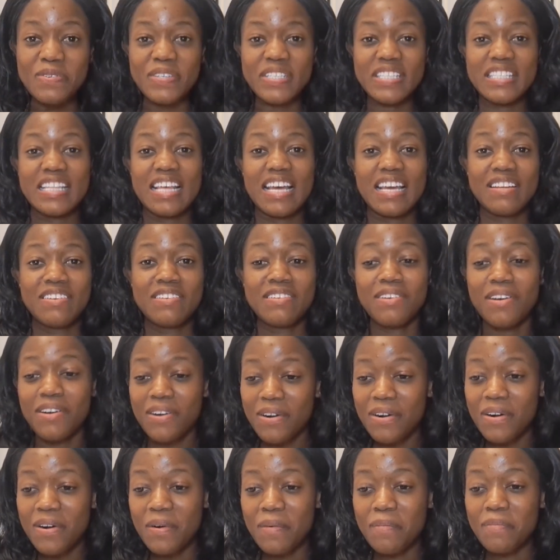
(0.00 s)
was that,
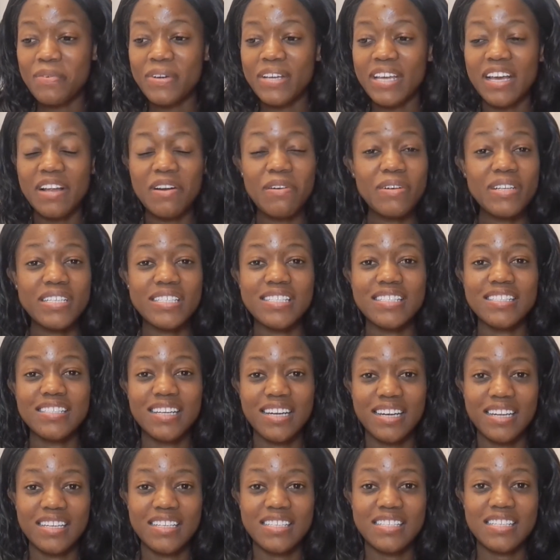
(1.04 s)
Miguel was
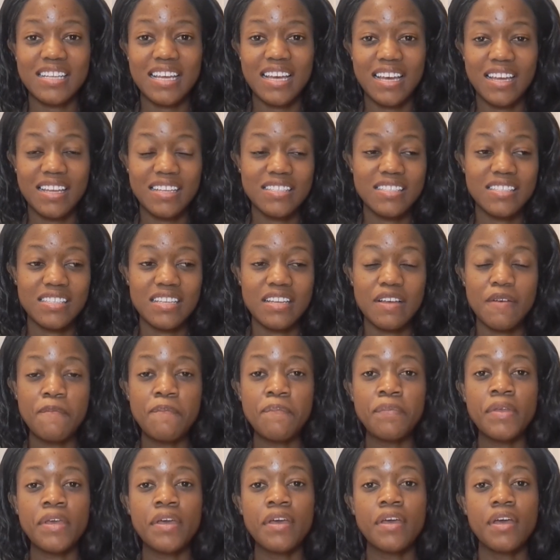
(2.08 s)
stressed, guys.
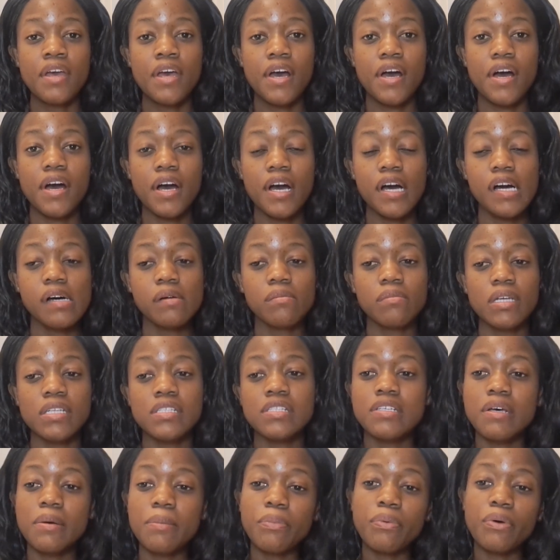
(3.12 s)
At
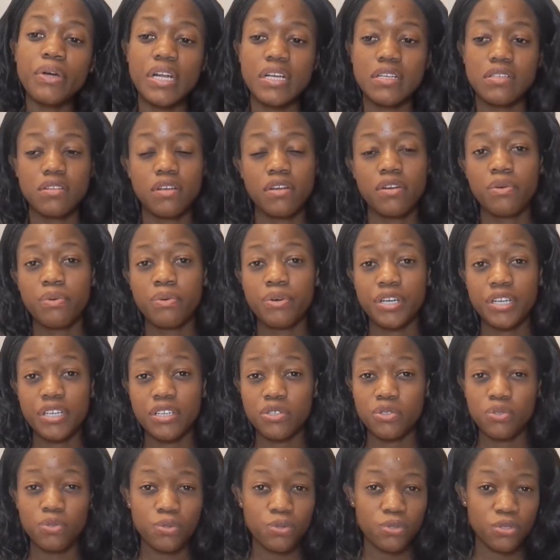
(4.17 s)
some point, I started
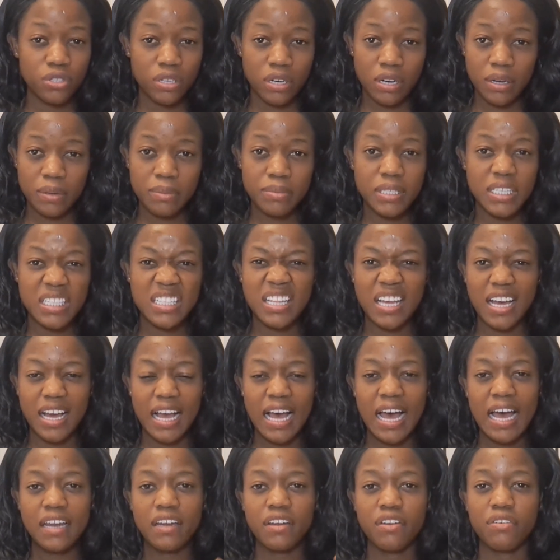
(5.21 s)
working 2 jobs, and that
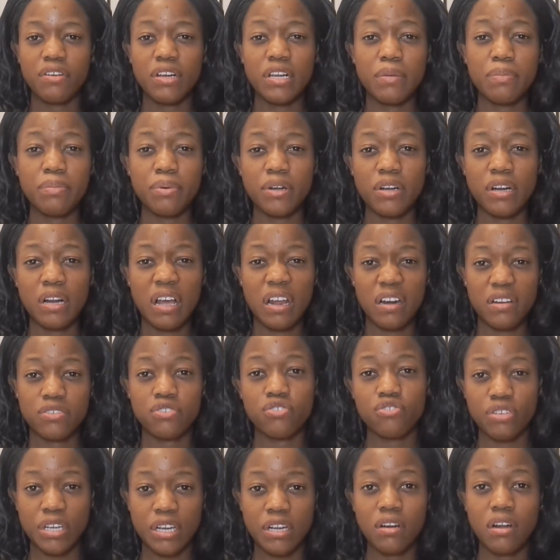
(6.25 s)
kind of really put a lot of
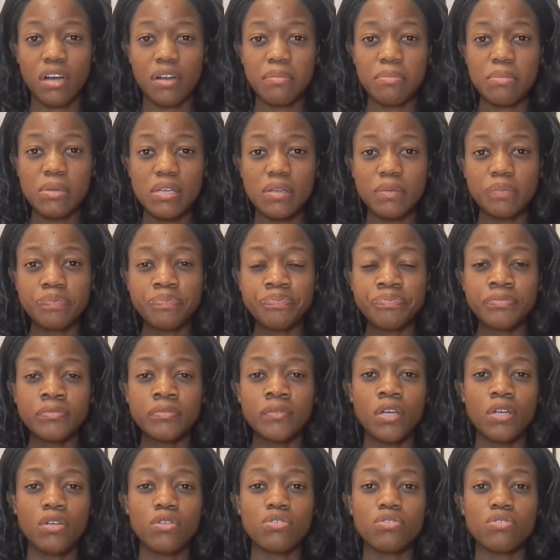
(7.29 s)
strain on me.
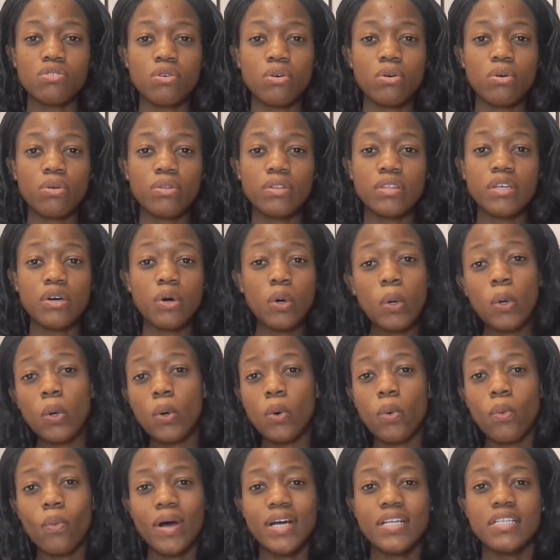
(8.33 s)
So the
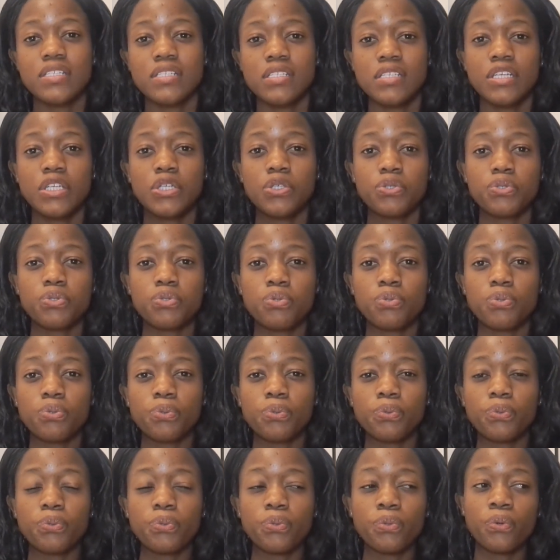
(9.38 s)
whole wanting
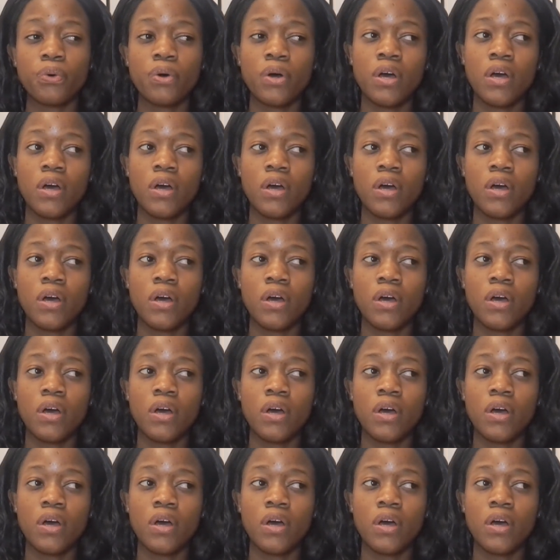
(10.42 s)
to,